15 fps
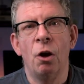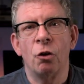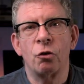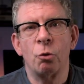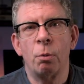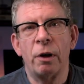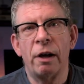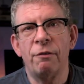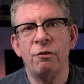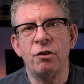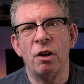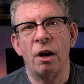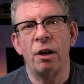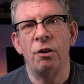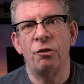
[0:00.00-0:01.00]
So what
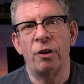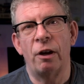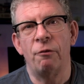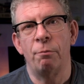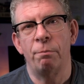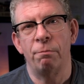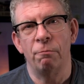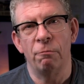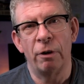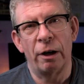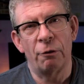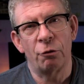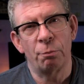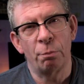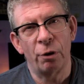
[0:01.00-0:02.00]
I've done is
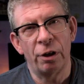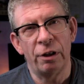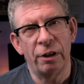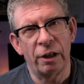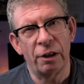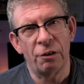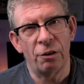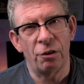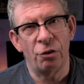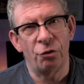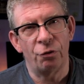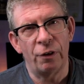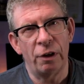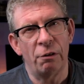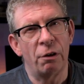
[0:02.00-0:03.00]
when I was putting together
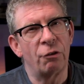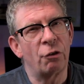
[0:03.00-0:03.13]
this video,